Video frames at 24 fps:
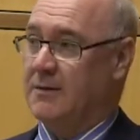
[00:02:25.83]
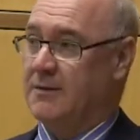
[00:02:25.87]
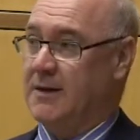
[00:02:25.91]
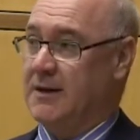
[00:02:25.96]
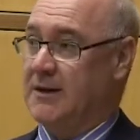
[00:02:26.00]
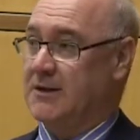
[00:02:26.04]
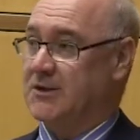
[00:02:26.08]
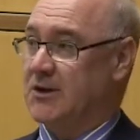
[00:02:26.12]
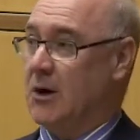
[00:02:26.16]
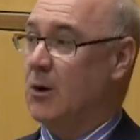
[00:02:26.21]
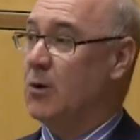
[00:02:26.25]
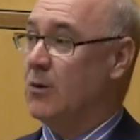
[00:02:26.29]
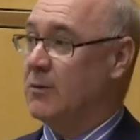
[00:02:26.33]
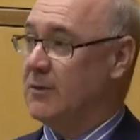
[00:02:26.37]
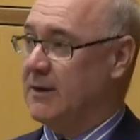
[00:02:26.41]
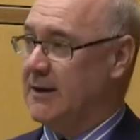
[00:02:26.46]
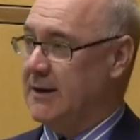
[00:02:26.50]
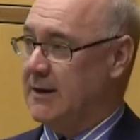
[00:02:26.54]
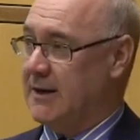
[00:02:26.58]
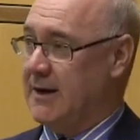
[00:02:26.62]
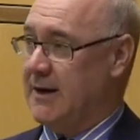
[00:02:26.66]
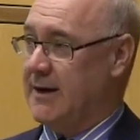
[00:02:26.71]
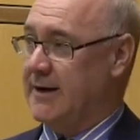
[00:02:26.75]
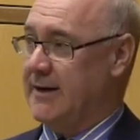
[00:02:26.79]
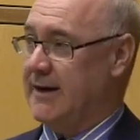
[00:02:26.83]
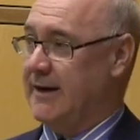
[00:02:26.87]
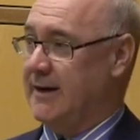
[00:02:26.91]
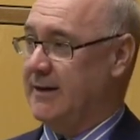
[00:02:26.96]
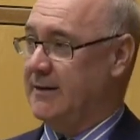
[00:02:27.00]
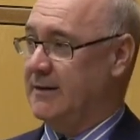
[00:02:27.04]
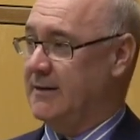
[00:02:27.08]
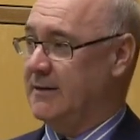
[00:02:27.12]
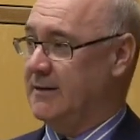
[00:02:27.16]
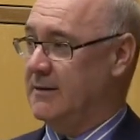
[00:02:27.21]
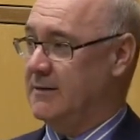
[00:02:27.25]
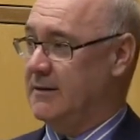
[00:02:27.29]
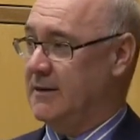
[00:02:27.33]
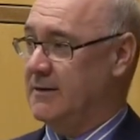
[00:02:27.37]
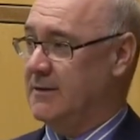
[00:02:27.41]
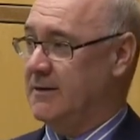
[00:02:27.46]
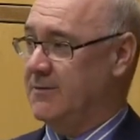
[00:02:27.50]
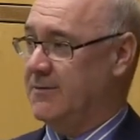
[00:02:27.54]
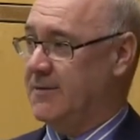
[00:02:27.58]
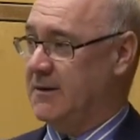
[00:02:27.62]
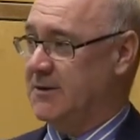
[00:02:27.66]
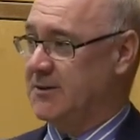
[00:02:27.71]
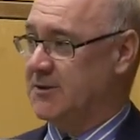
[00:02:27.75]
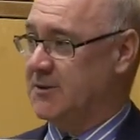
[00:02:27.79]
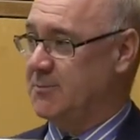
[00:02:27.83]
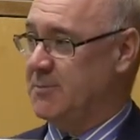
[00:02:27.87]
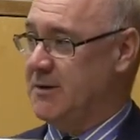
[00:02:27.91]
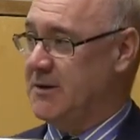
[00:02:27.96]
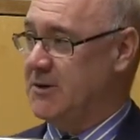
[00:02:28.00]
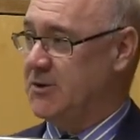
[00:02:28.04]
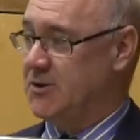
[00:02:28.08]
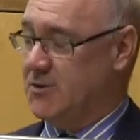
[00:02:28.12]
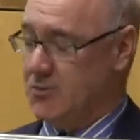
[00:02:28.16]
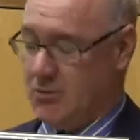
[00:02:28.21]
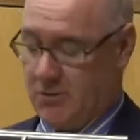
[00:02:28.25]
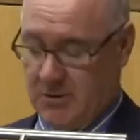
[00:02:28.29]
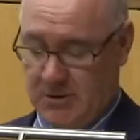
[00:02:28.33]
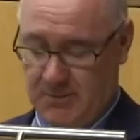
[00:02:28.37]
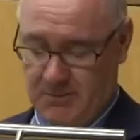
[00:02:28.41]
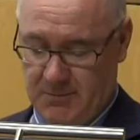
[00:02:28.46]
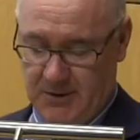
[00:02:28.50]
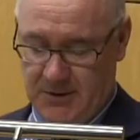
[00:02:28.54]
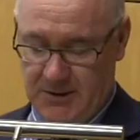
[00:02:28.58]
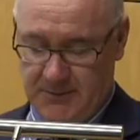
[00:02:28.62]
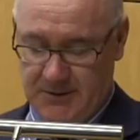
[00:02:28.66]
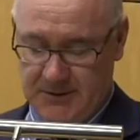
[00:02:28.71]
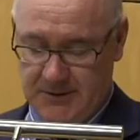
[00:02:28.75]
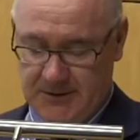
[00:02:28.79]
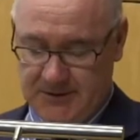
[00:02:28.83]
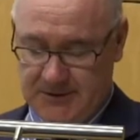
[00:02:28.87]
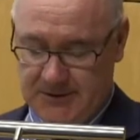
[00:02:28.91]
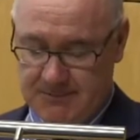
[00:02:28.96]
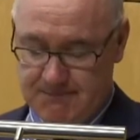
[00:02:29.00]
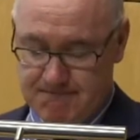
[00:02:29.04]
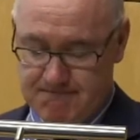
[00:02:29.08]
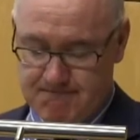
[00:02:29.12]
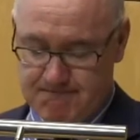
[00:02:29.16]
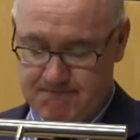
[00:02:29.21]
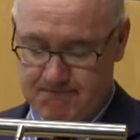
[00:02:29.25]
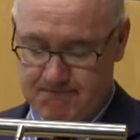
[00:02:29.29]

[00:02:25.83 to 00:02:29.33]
that it's only lying that the false speech norm prohibits.